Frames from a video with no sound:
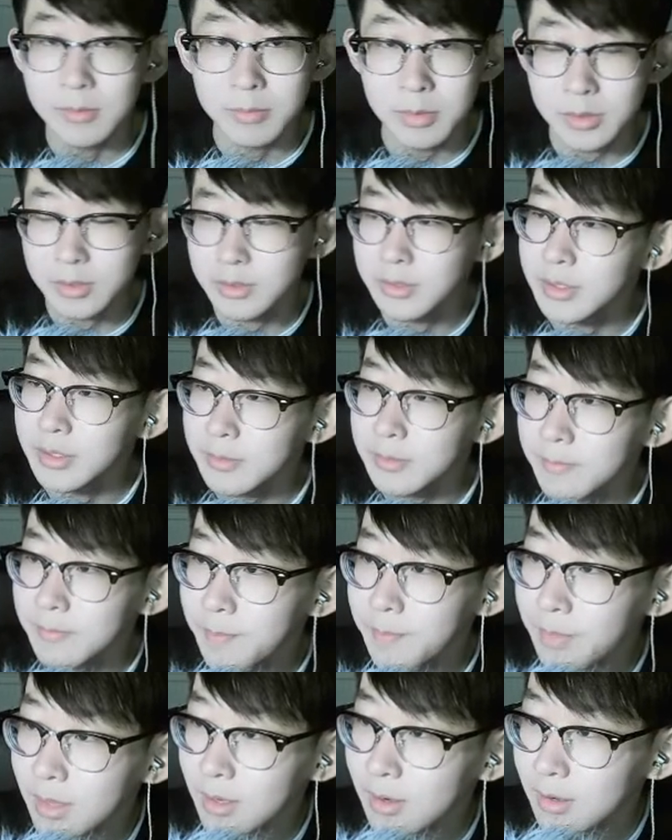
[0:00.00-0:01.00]
produced.
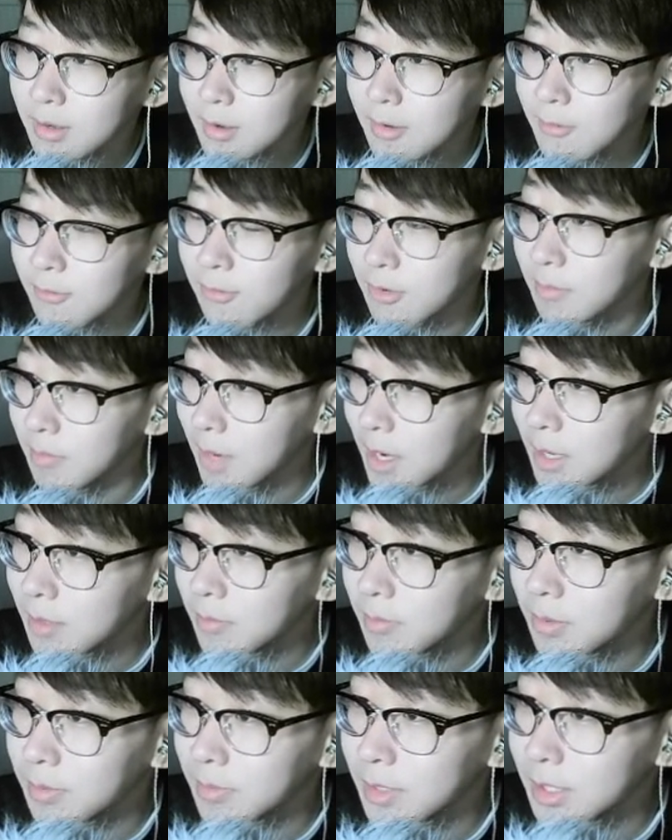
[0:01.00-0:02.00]
For my
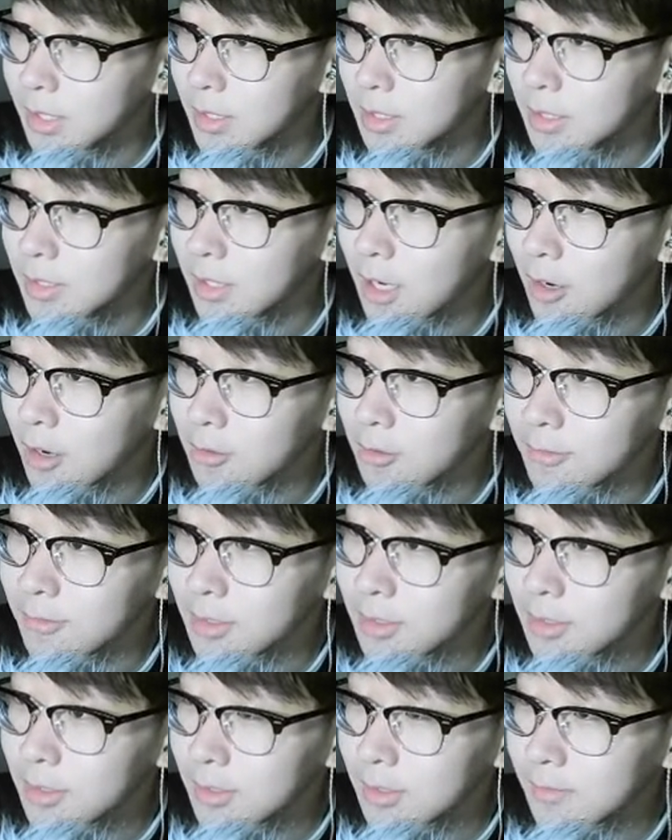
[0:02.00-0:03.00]
implementation,
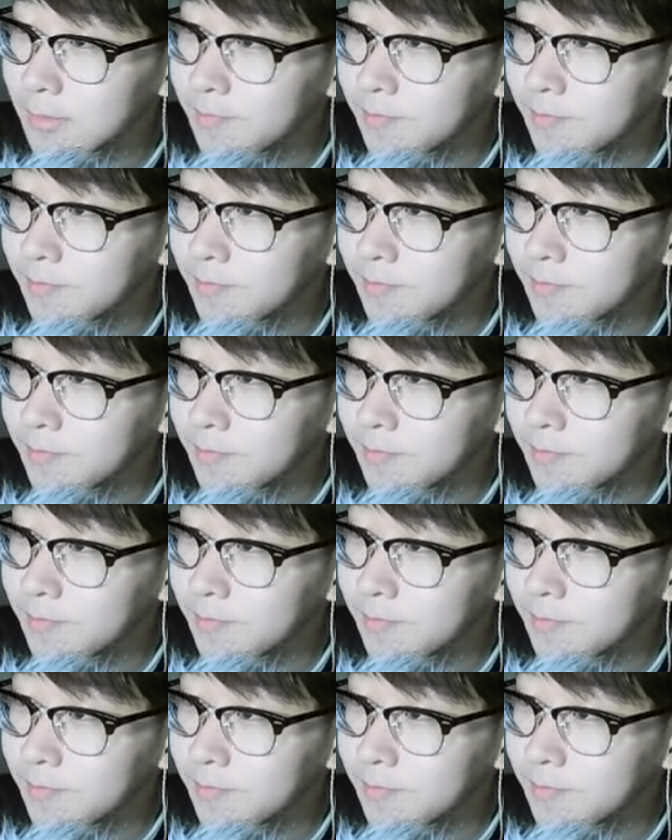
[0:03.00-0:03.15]
however,